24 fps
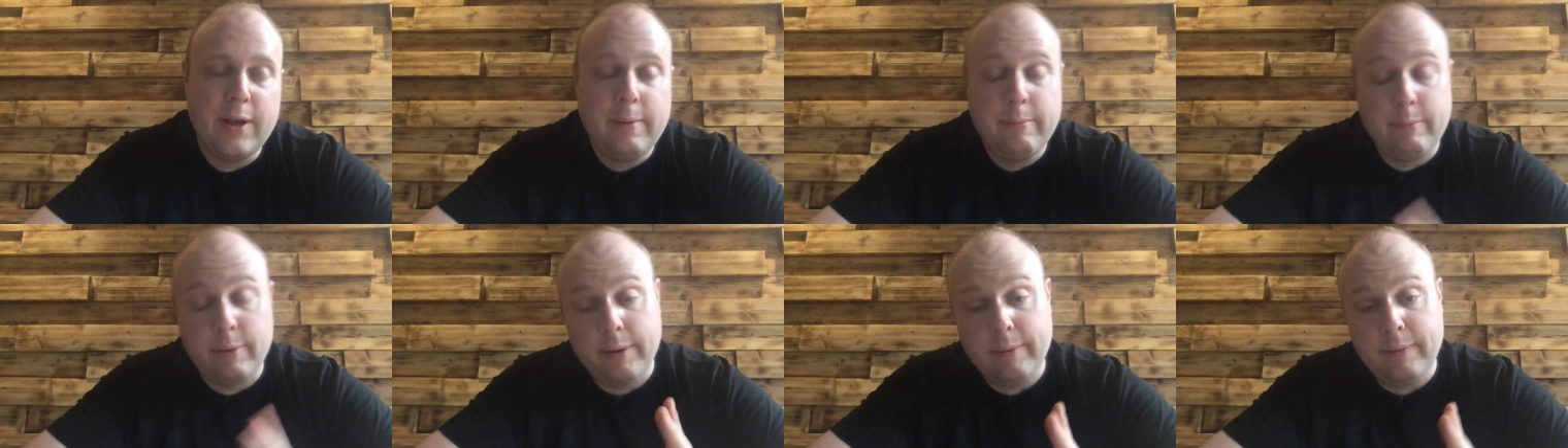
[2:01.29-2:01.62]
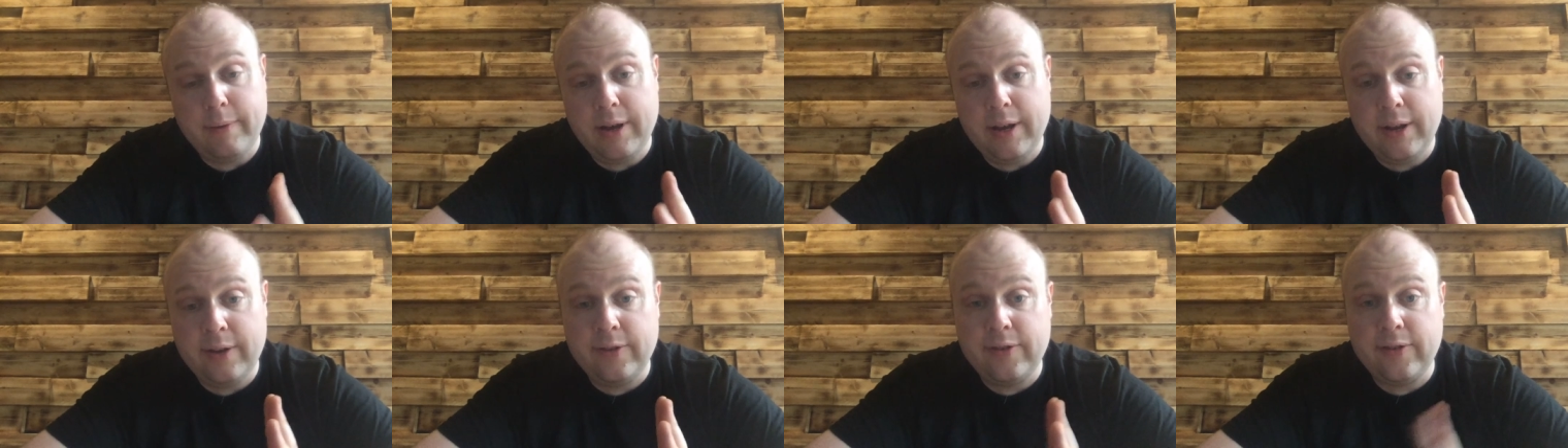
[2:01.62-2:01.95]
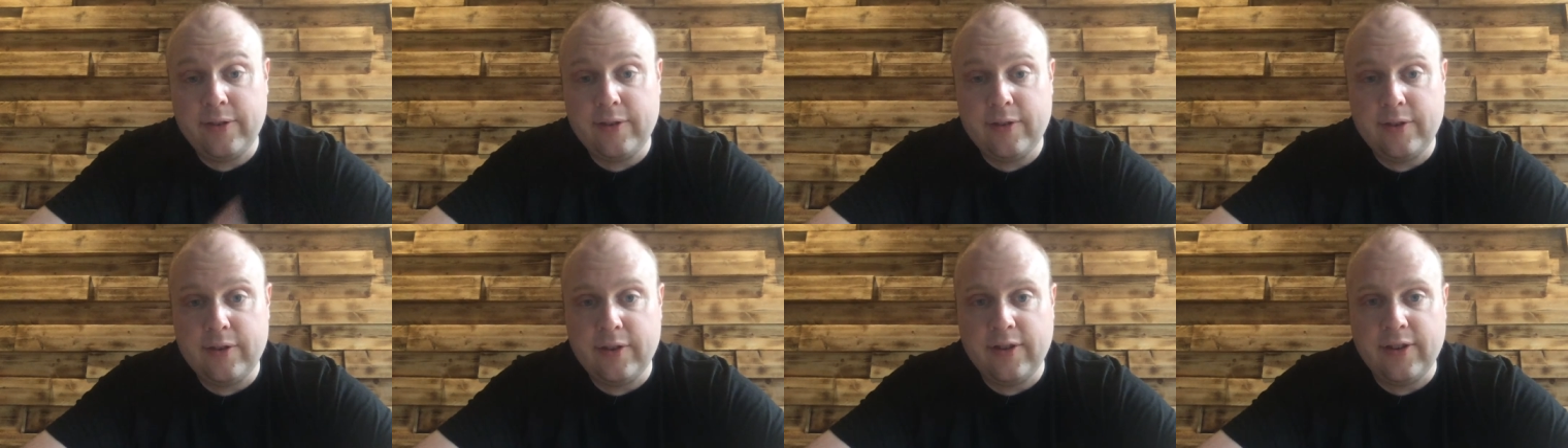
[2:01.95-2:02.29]
but
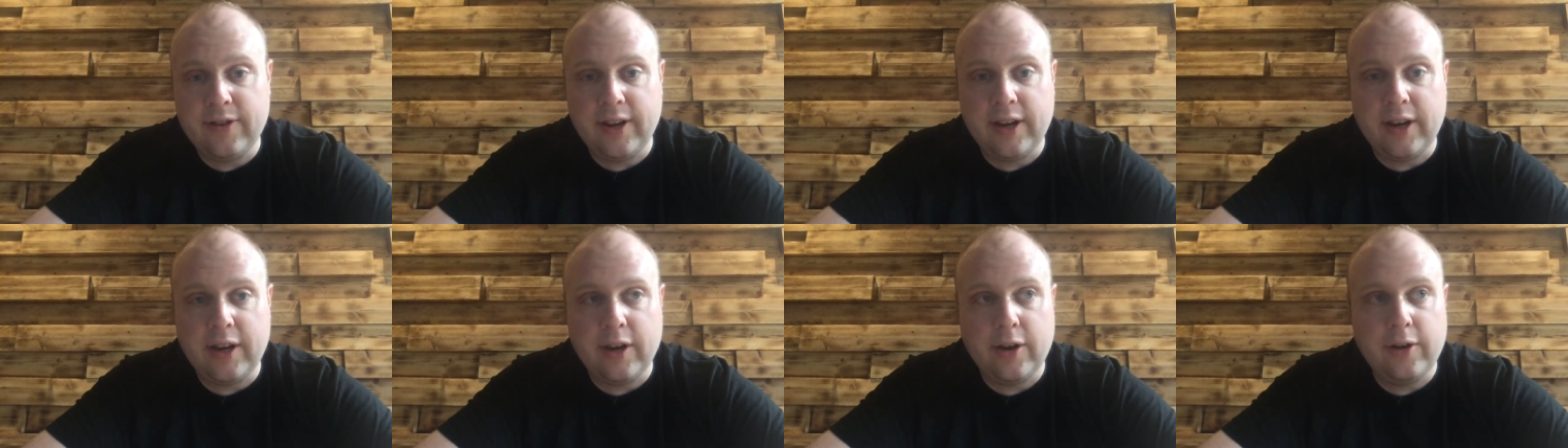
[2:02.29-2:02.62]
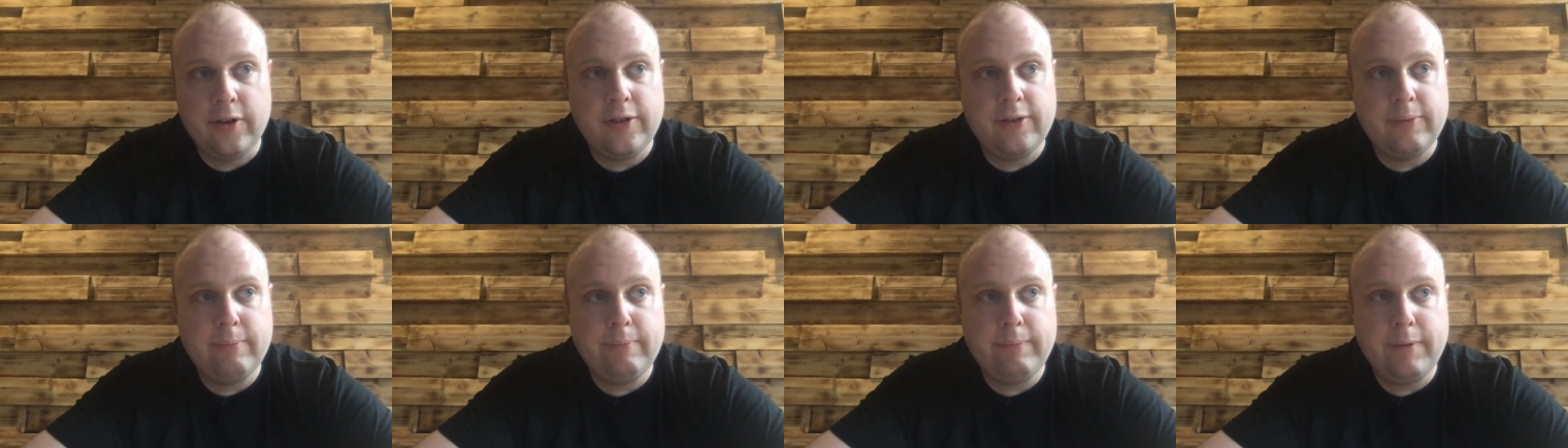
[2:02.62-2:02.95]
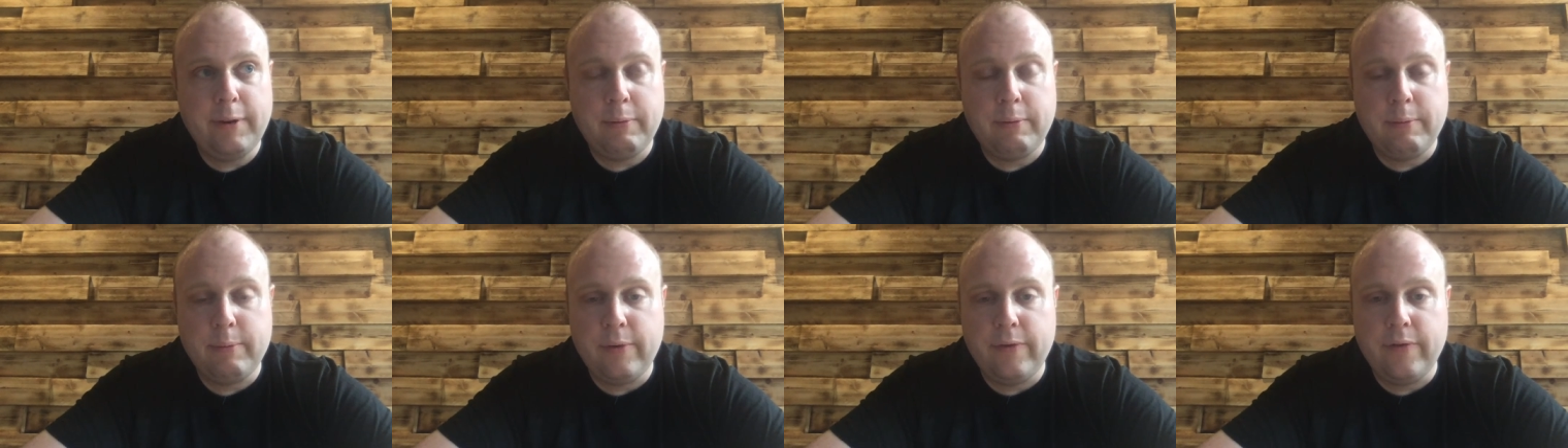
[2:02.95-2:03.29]
as the saying goes,
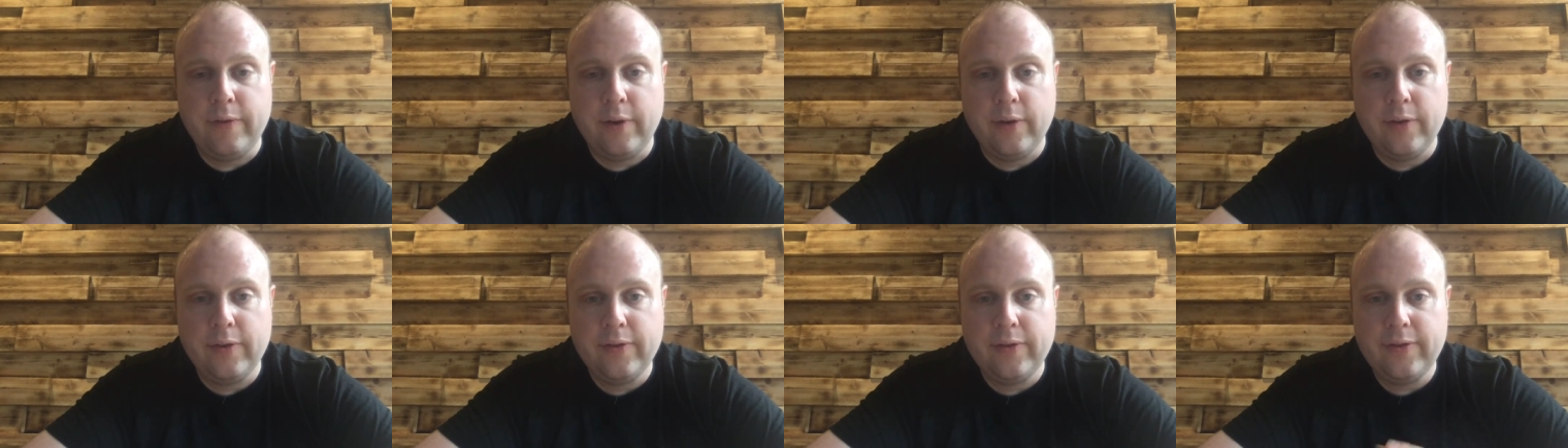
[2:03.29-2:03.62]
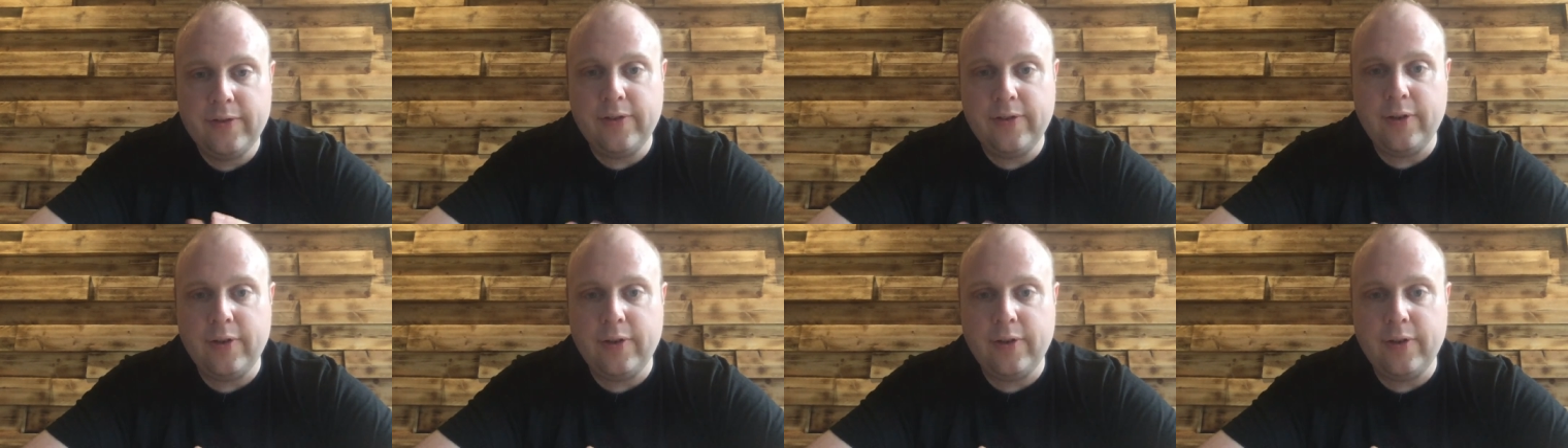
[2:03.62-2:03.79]
people move on.